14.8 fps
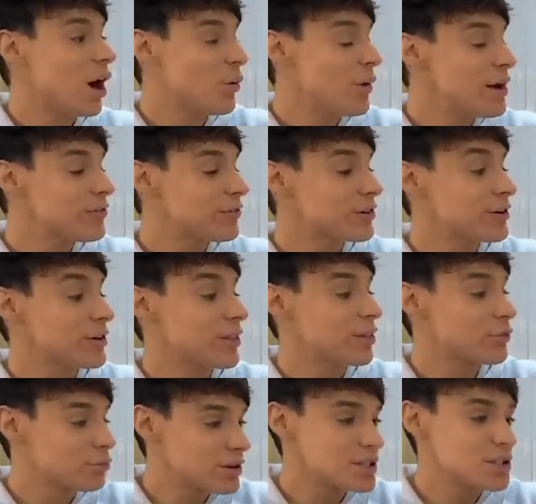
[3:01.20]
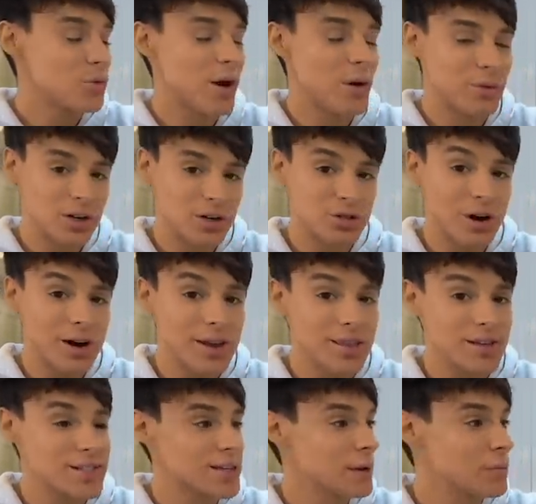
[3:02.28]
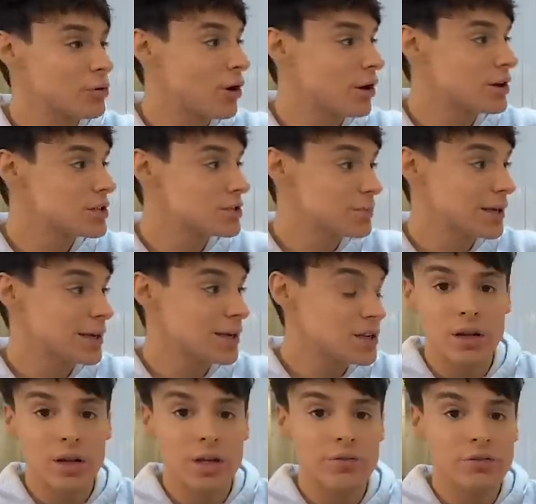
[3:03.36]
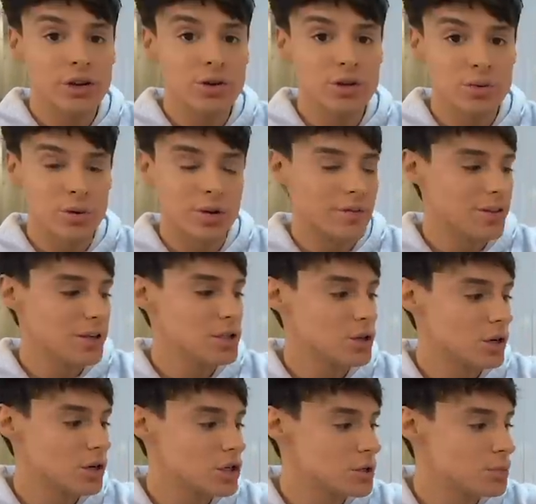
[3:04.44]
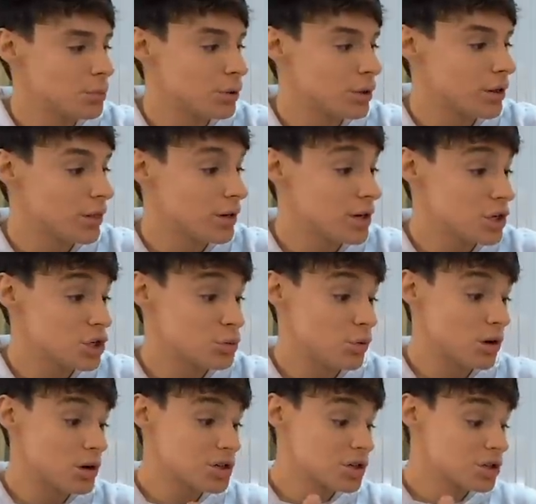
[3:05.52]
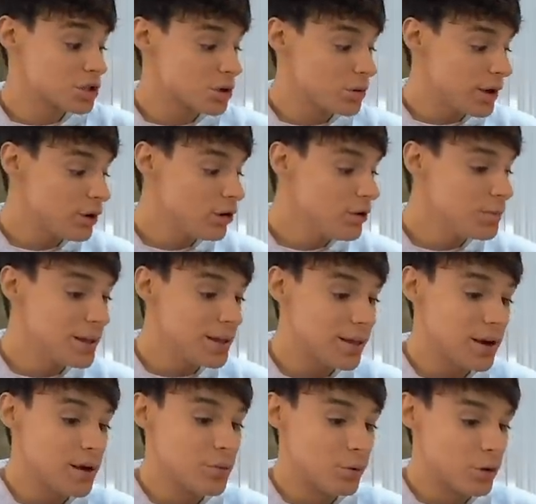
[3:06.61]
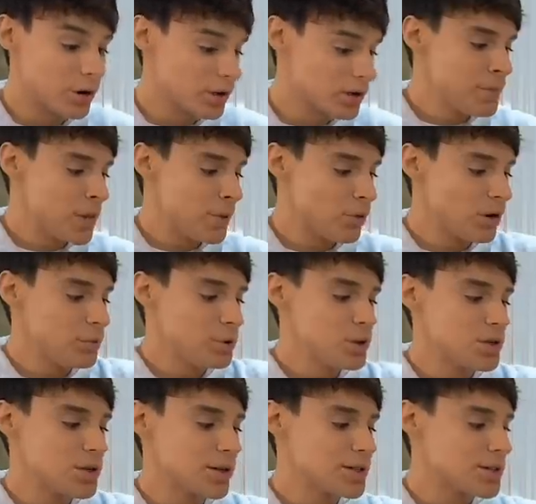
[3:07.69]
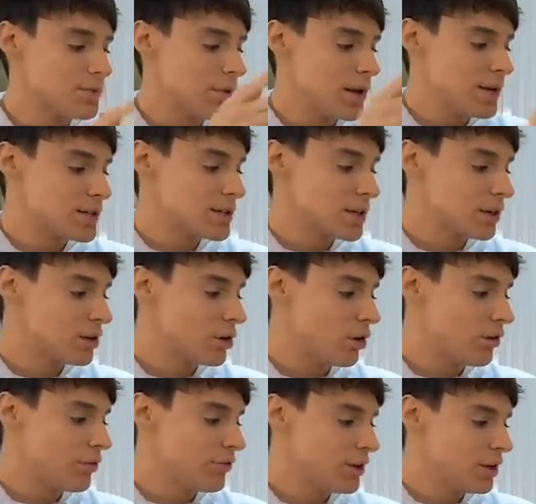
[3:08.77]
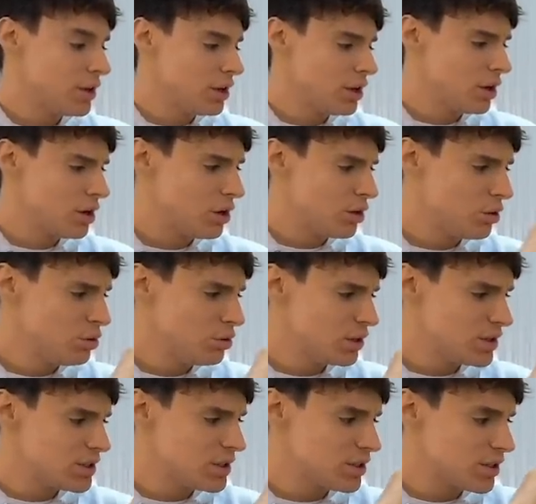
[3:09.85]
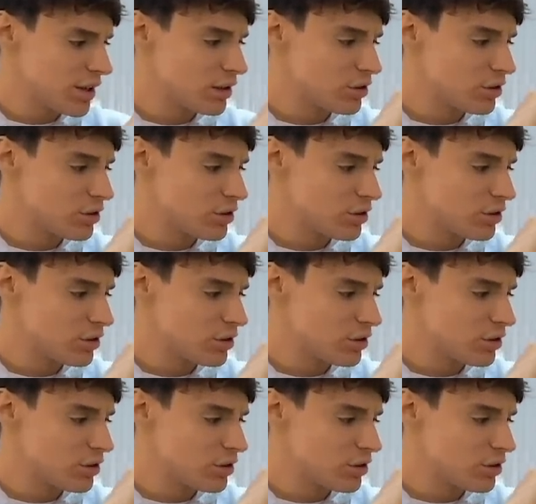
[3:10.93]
However, the reason why I wanna try it this time around is because if you use one of these, you can just put it in the dishwasher, so it could be that it works. I'm gonna be using some instant coffee. Oh, this is like